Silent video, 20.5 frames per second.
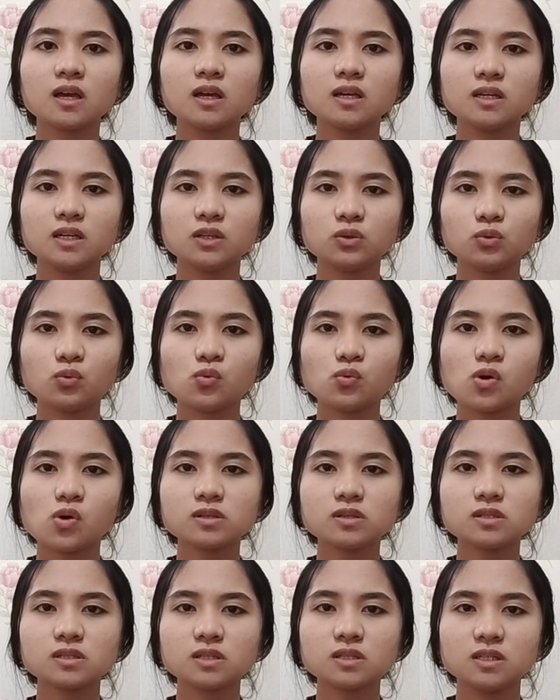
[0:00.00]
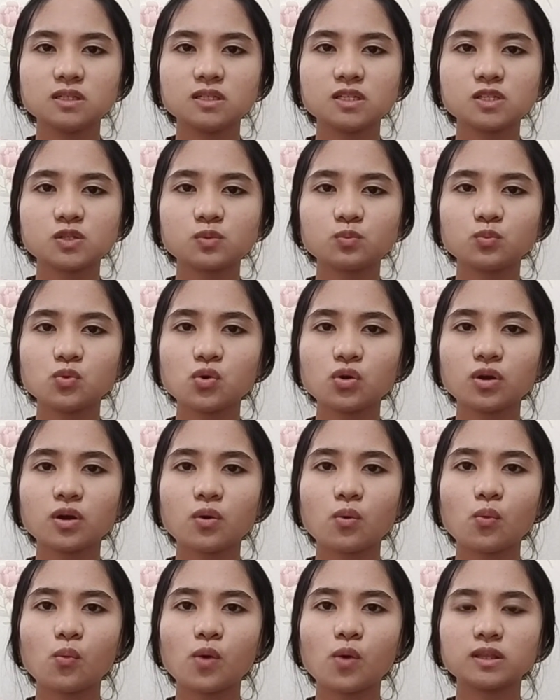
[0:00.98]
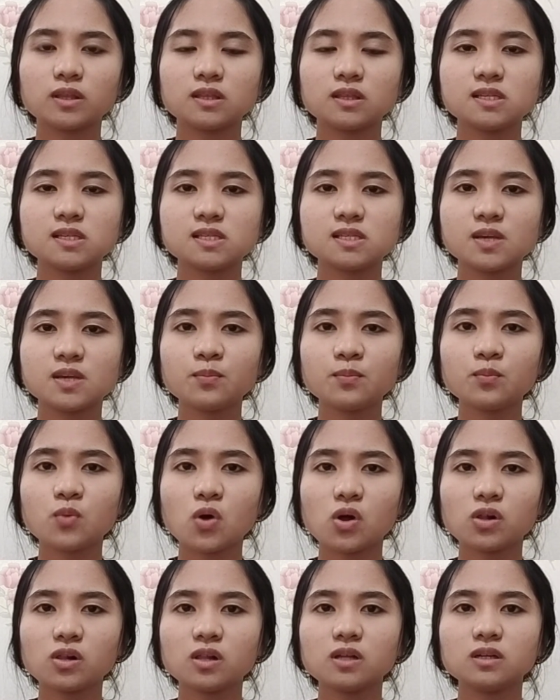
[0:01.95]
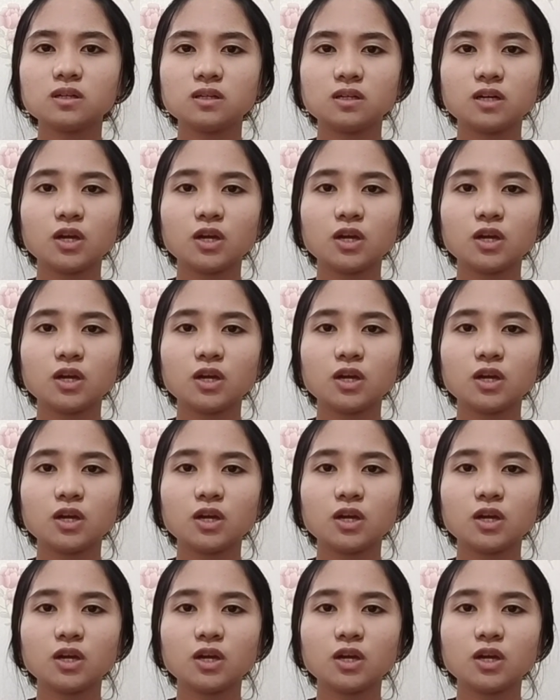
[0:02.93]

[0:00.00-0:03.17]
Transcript: It was in this book what the symbol